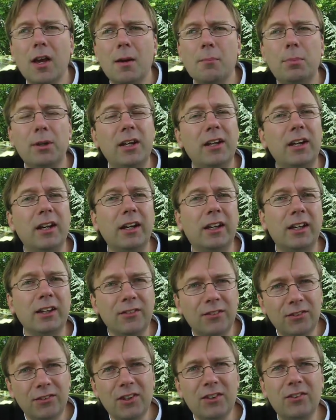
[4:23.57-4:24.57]
but in a
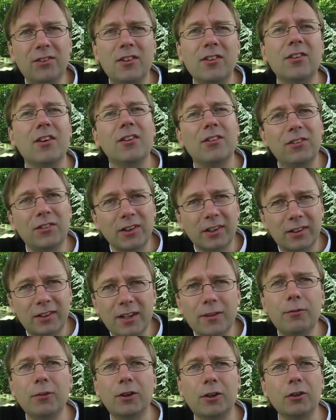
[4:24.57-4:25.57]
consistent and
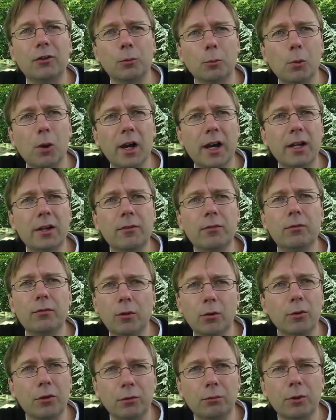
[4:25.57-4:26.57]
significant way
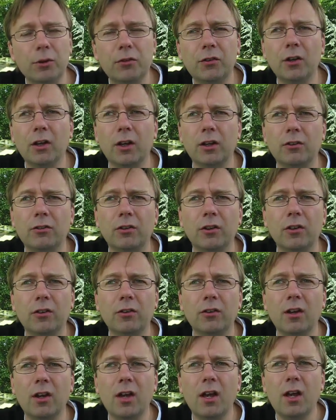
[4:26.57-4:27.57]
for the
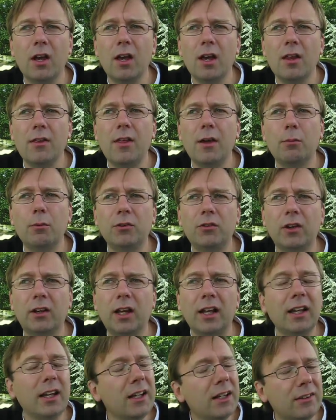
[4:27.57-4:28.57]
researchers, there was a
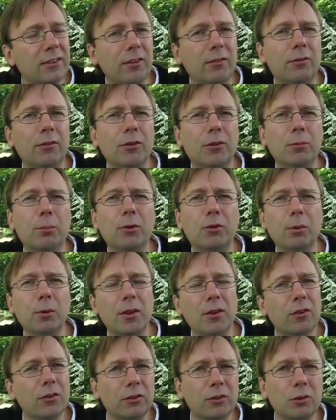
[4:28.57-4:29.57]
clear difference
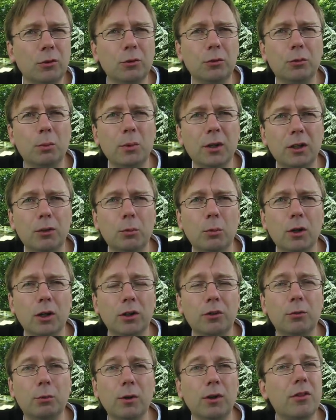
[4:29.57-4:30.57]
between the schools we'd
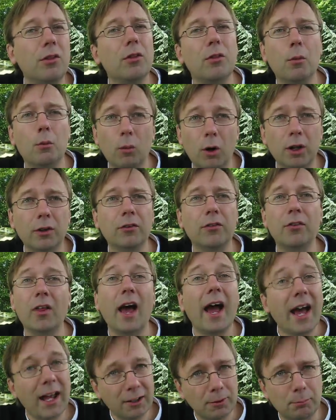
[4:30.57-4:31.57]
worked with and the ones that
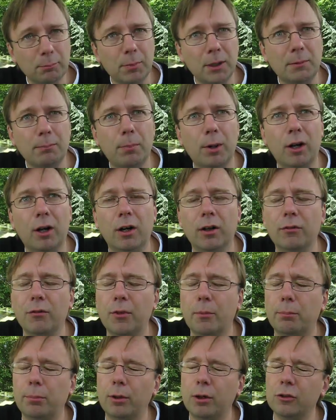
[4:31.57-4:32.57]
hadn't been part of
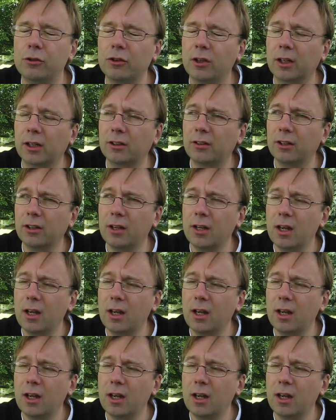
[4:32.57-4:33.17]
the project.